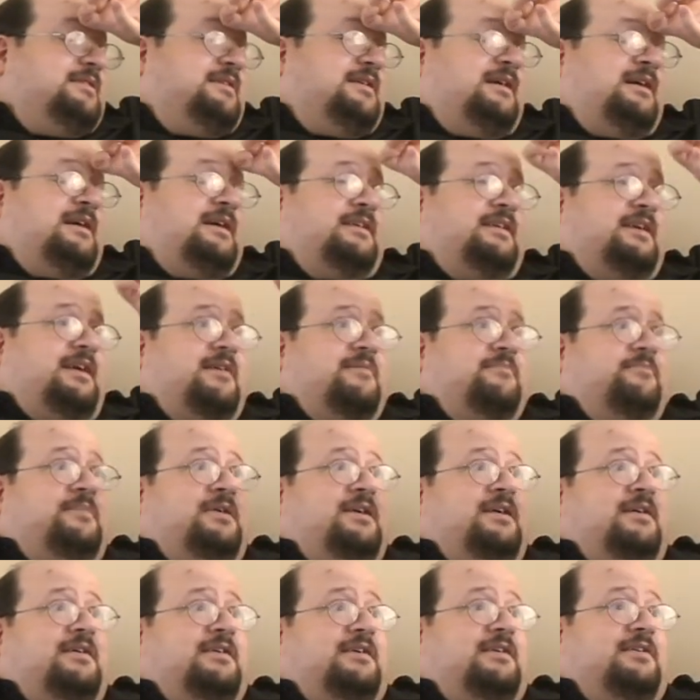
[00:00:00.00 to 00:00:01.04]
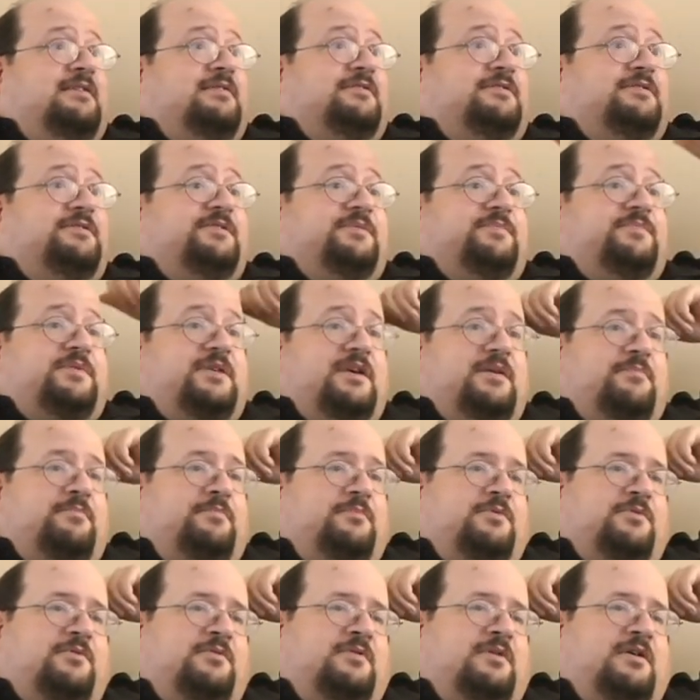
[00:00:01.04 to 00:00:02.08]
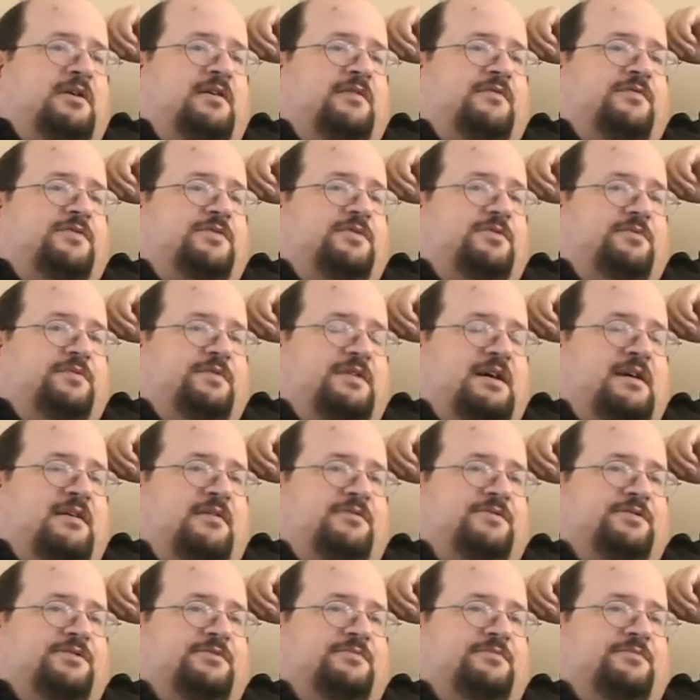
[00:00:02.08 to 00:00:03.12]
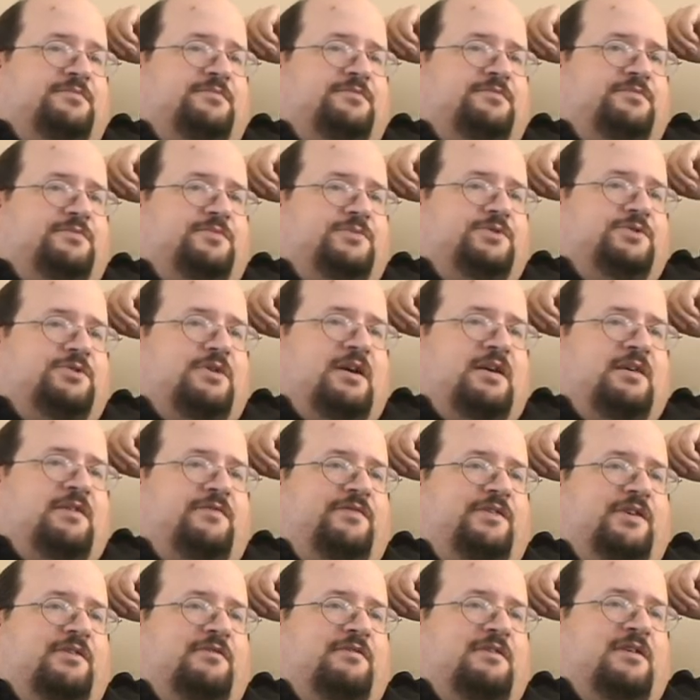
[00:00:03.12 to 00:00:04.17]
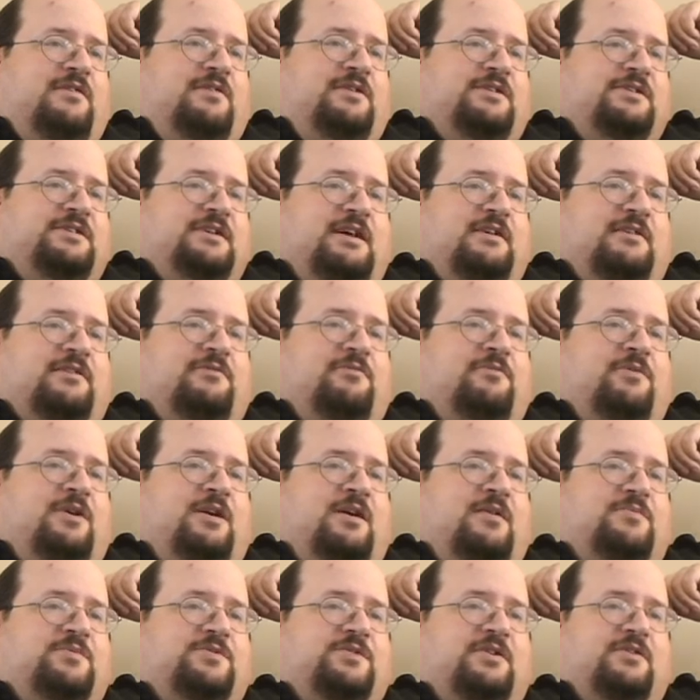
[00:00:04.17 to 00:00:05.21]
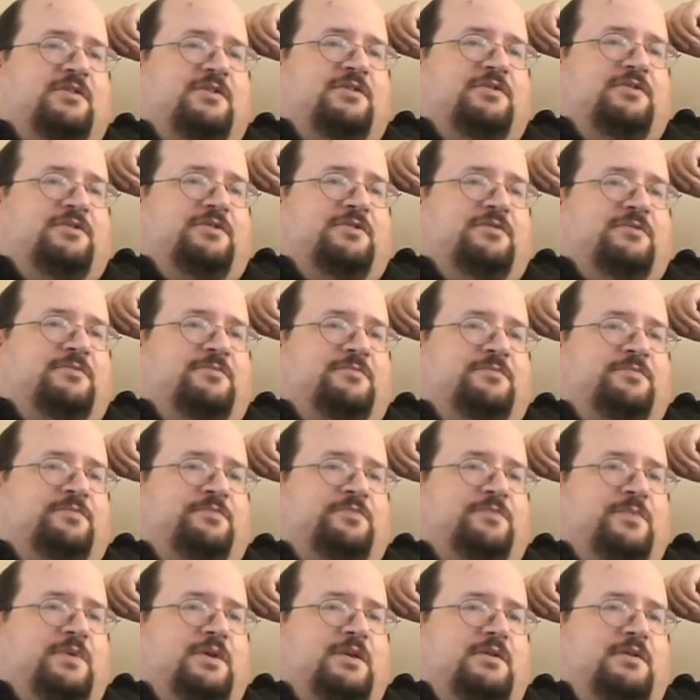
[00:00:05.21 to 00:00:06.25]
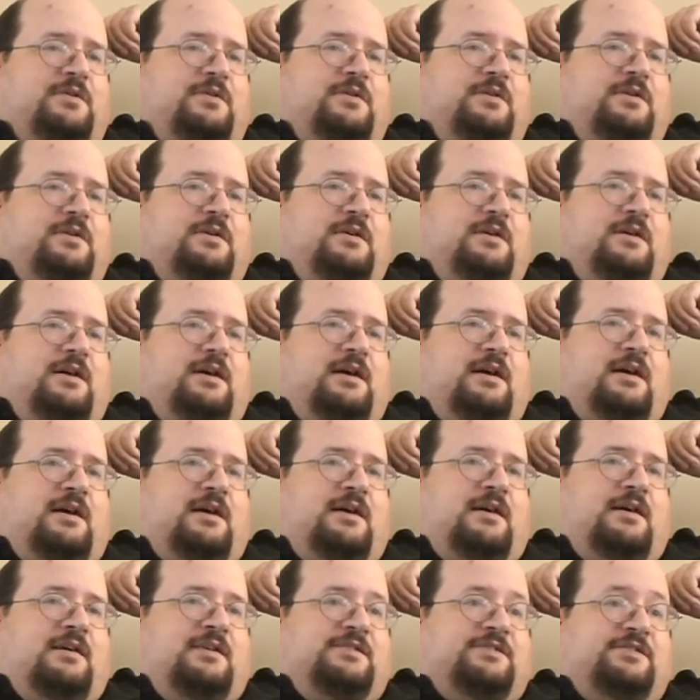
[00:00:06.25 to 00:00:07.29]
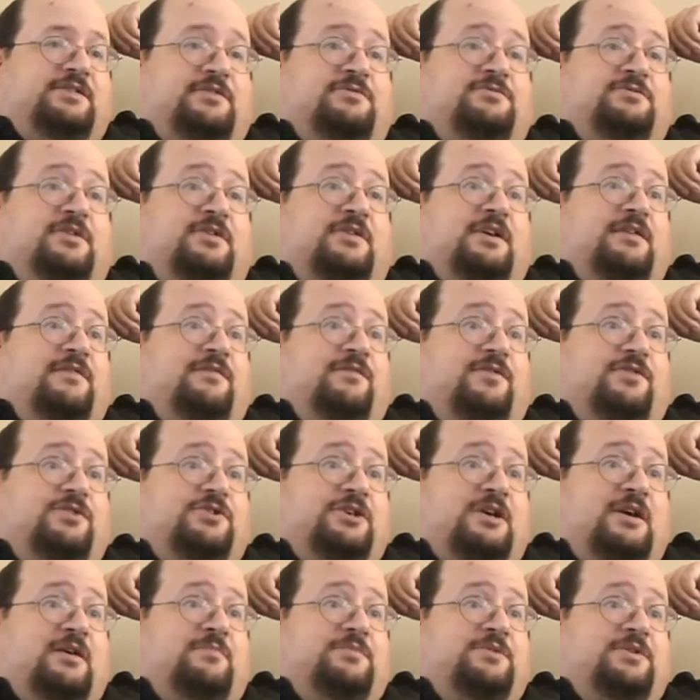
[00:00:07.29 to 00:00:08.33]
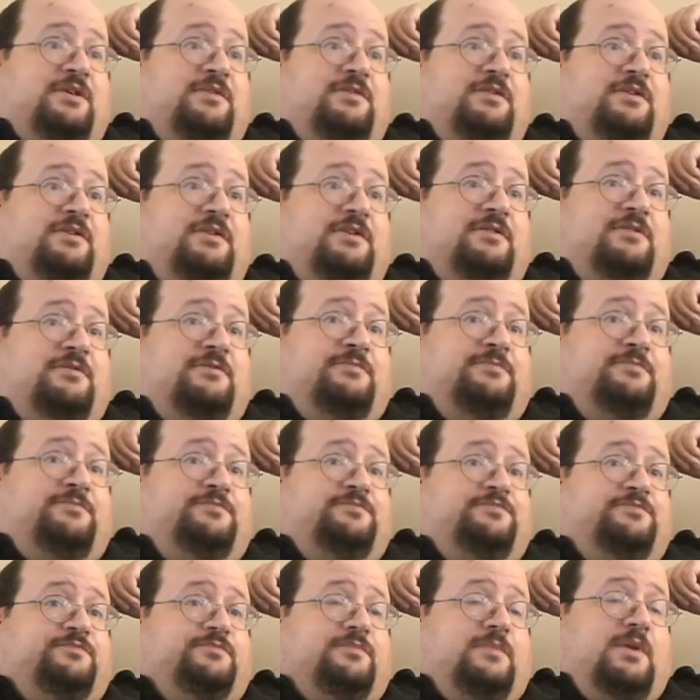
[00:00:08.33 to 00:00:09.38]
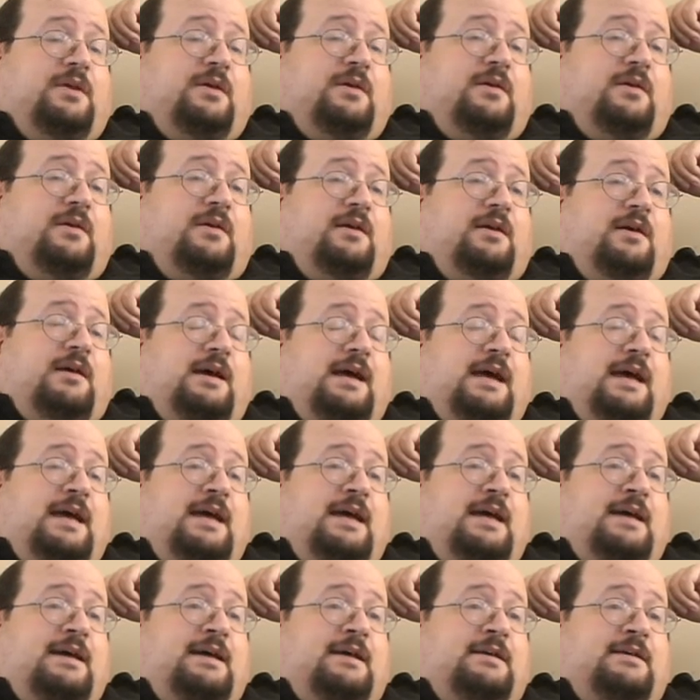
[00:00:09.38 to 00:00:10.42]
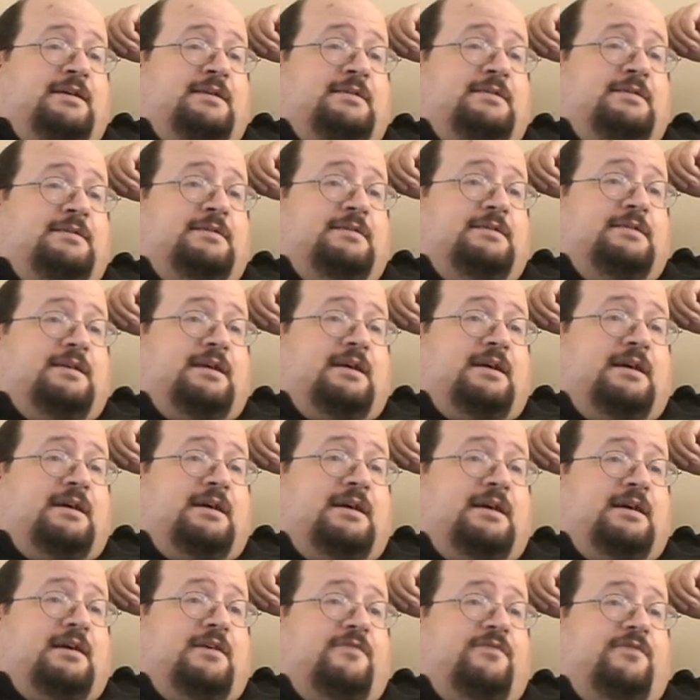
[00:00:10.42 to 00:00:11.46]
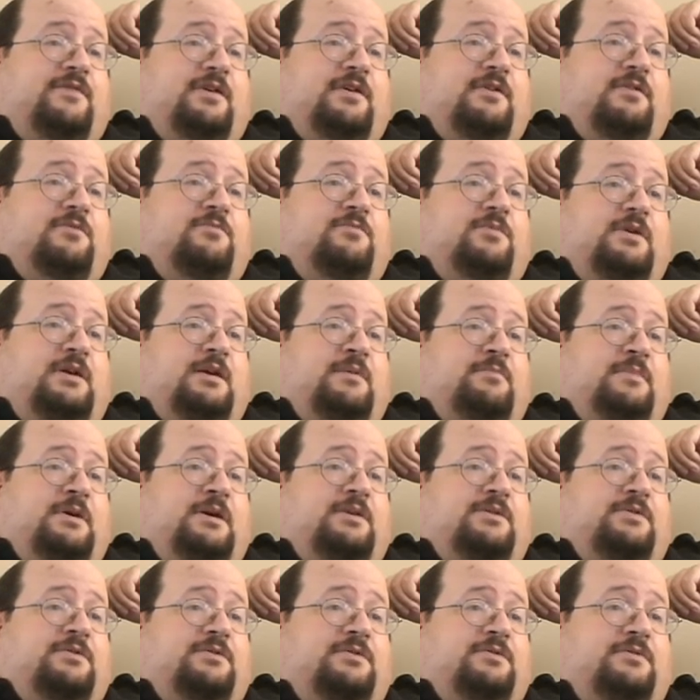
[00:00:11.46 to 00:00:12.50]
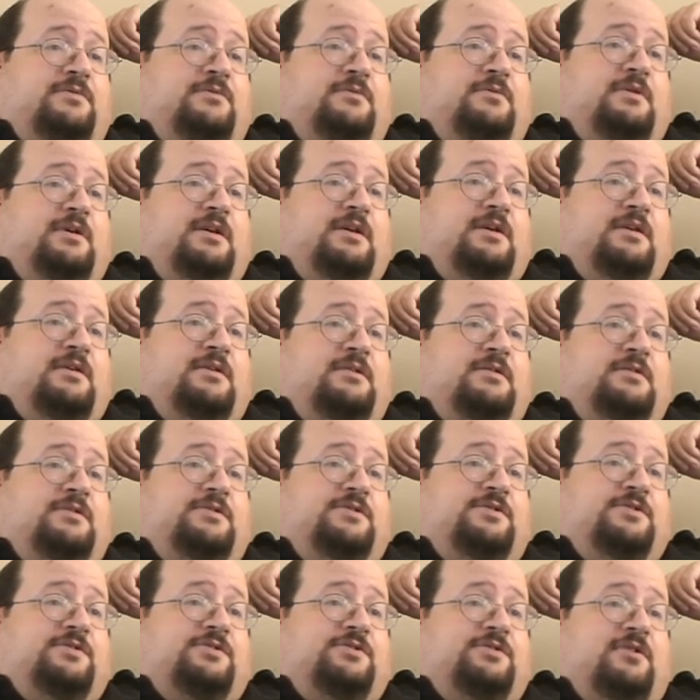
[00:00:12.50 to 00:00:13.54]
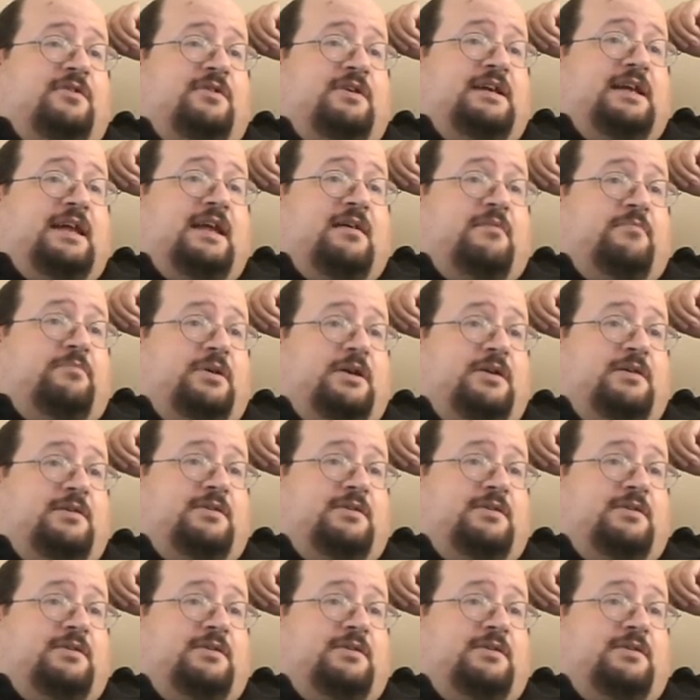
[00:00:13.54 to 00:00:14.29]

I came back in September of 2000, trying to figure out exactly what I was going to do. Still looking for jobs on the Hill. And I figured what I might do is start a campaign